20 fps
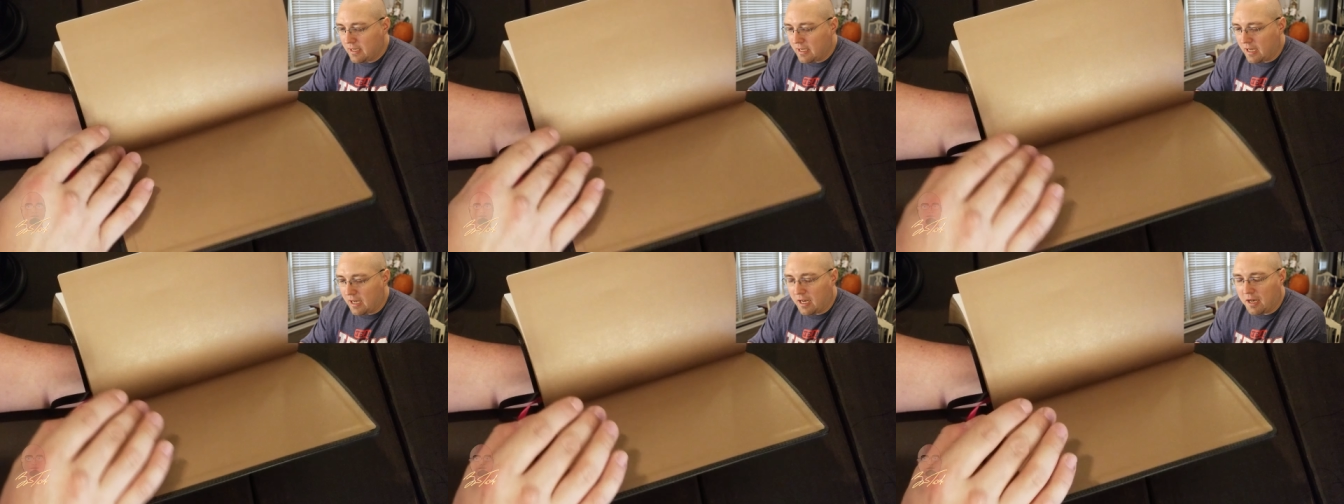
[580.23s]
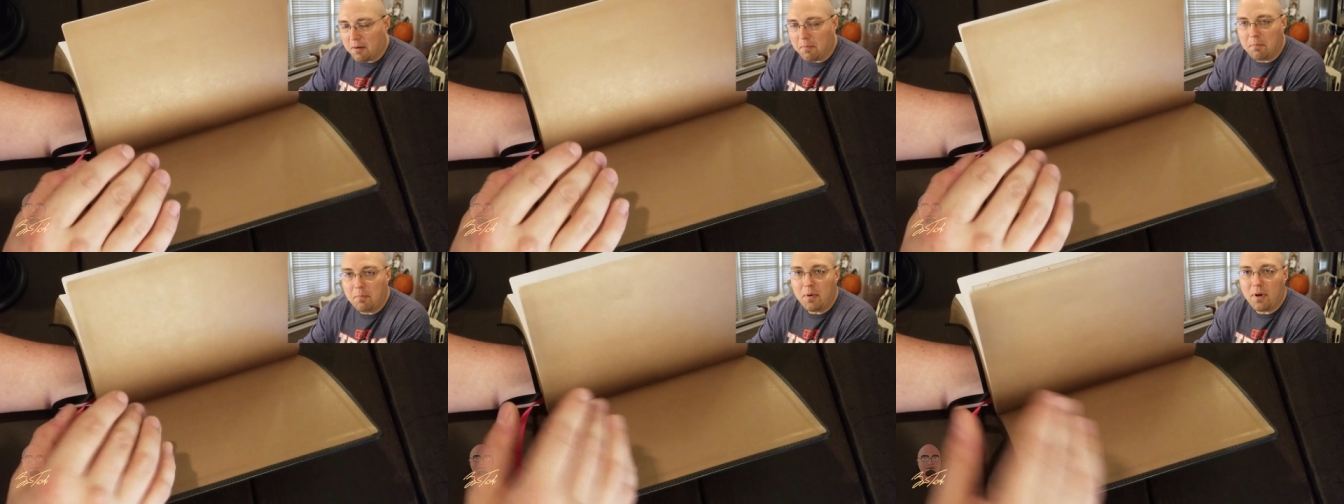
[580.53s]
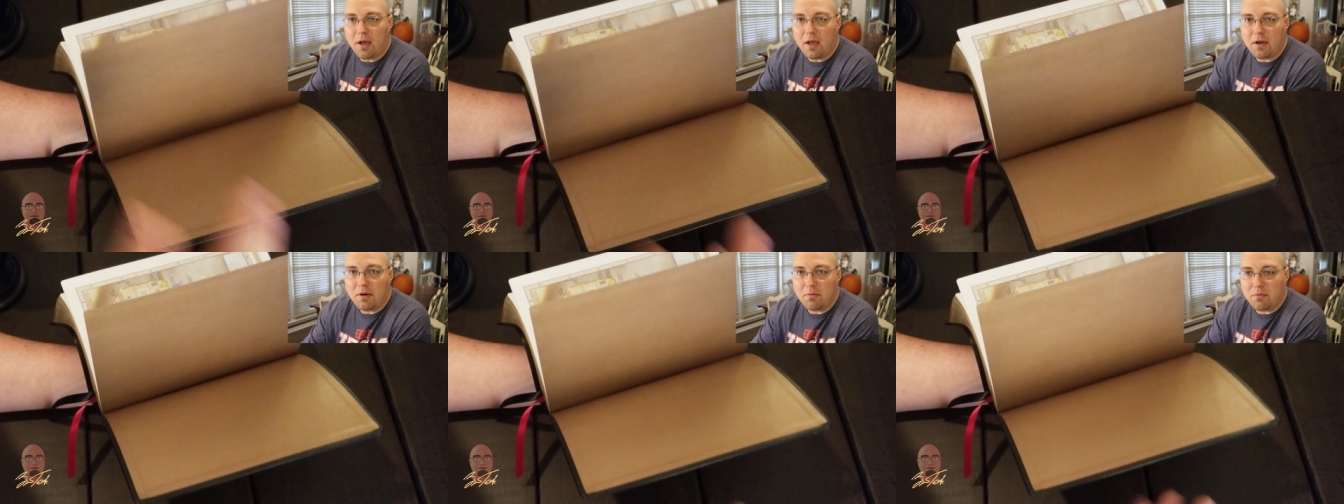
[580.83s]
uh,
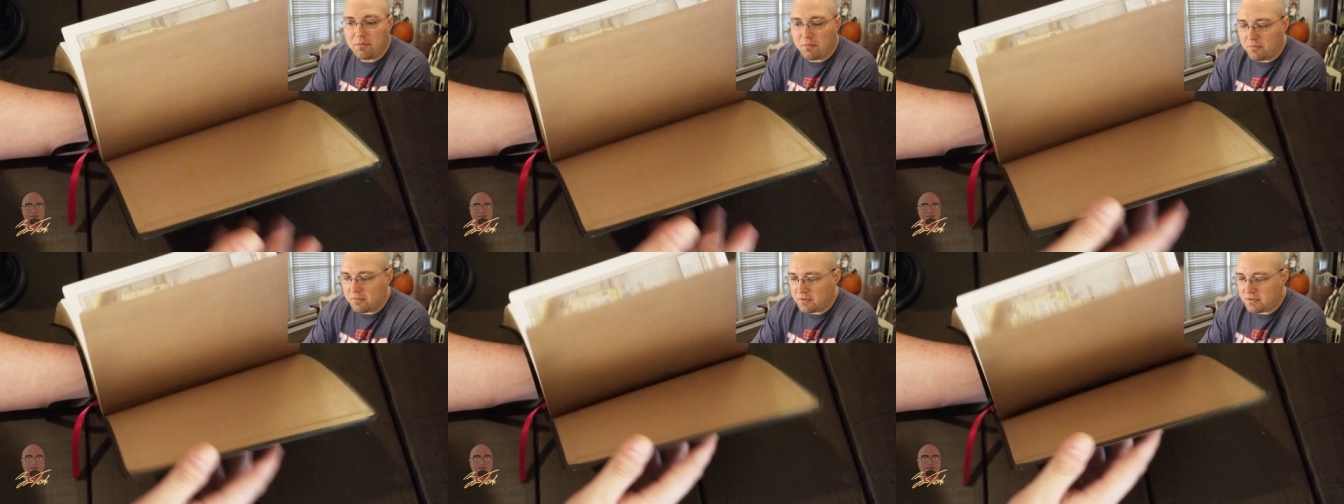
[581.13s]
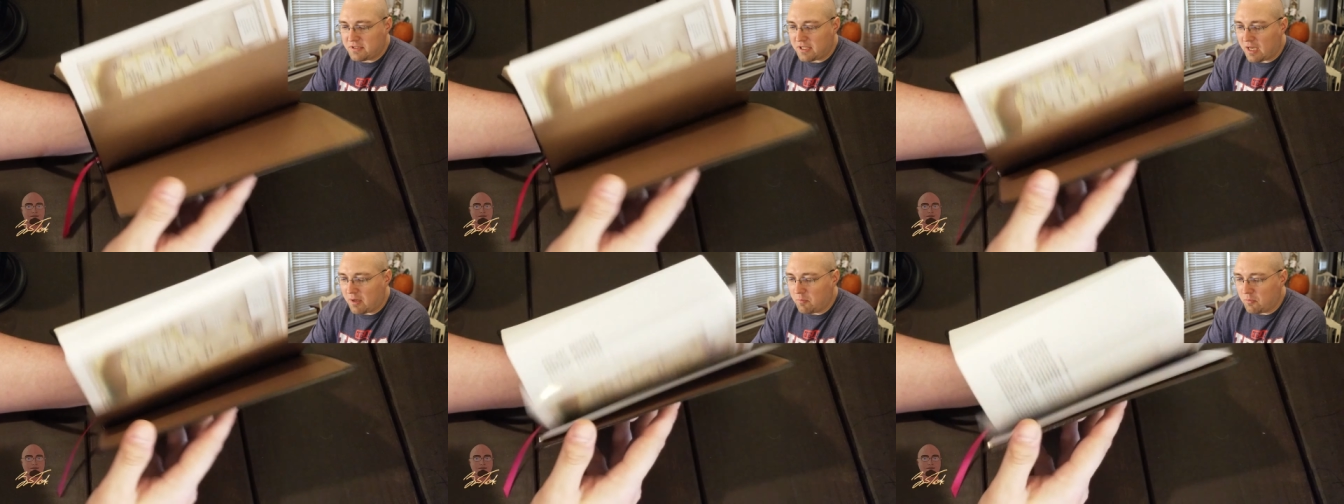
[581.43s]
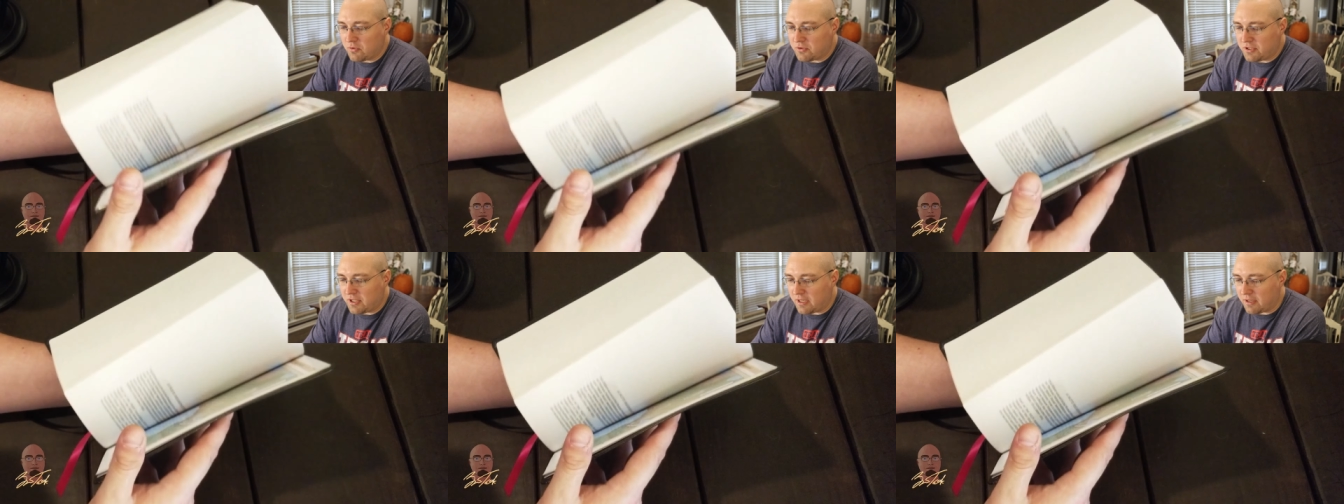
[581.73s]
but time
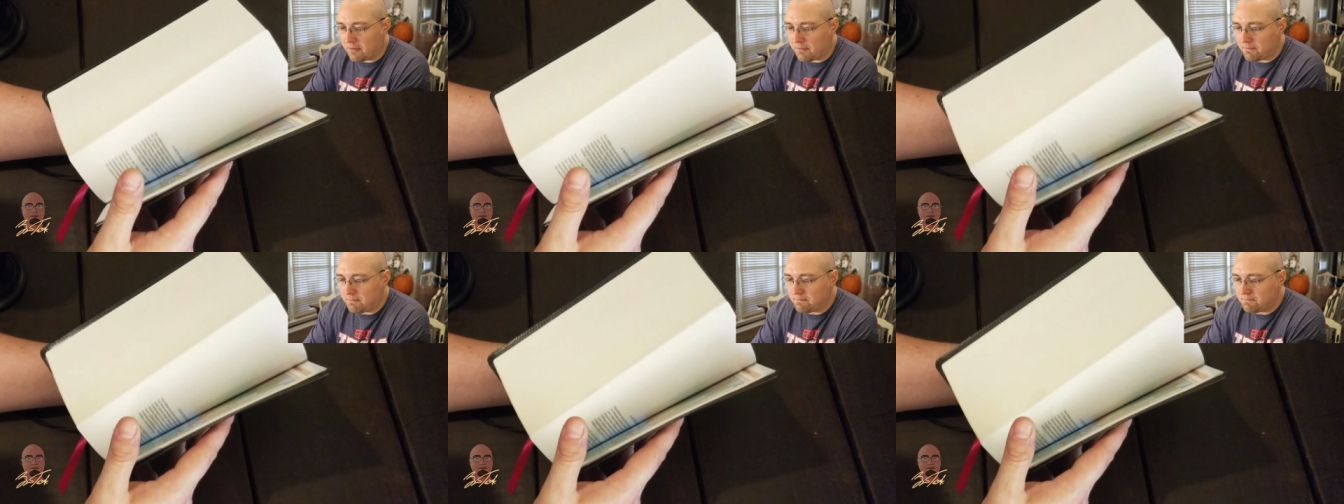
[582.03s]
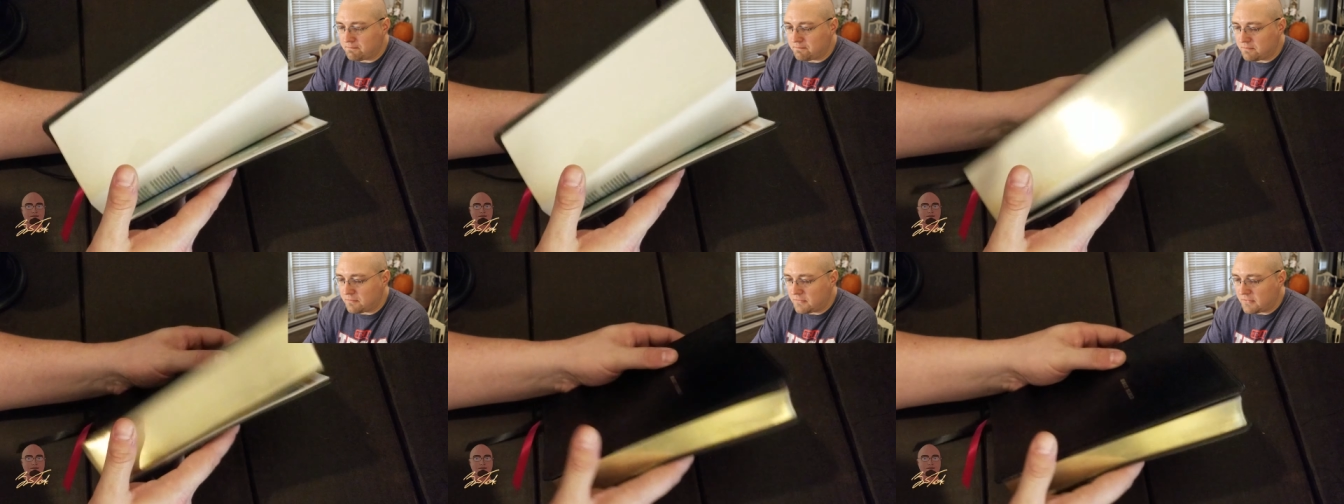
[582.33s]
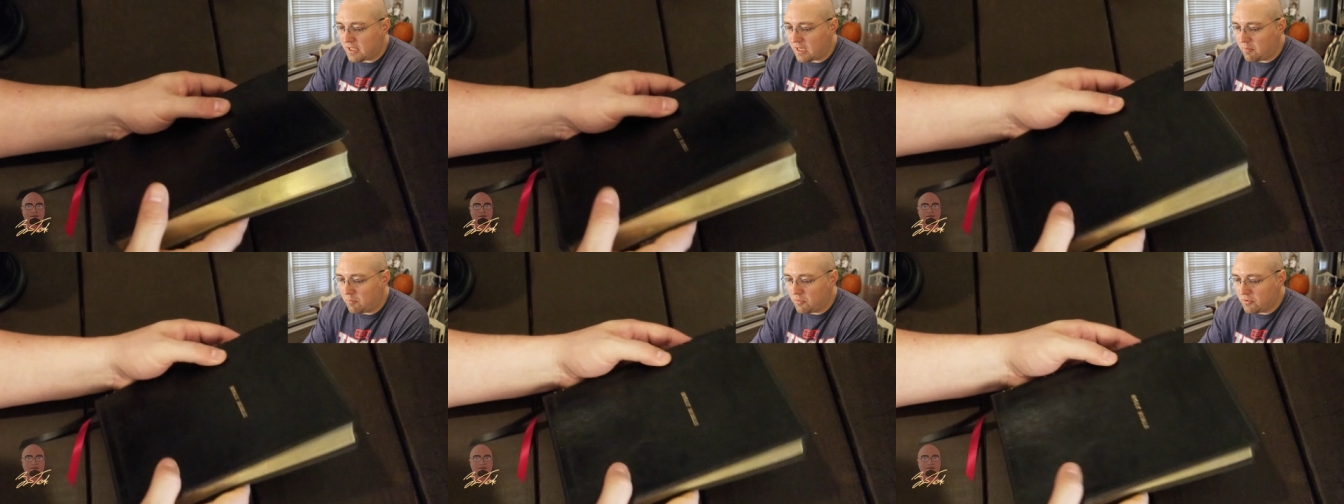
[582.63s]
will tell
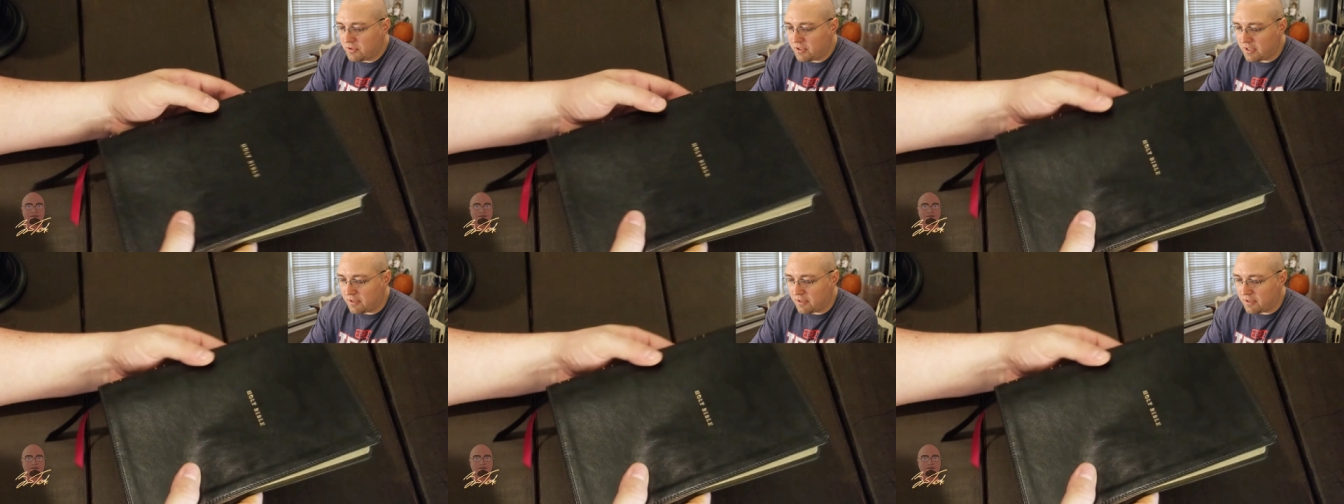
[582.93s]
time will